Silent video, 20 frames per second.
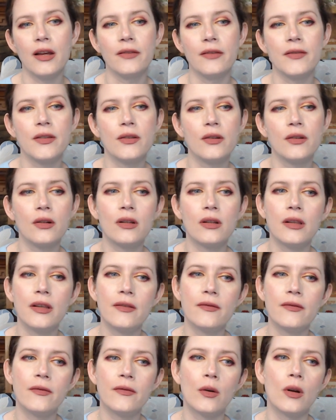of
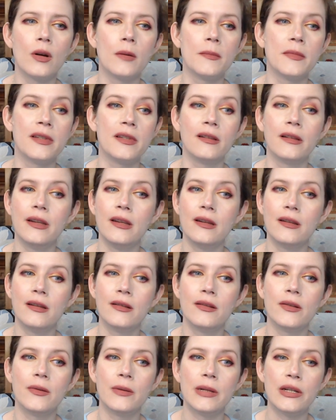circling forms
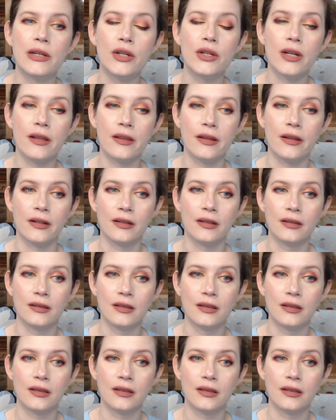linked to each other,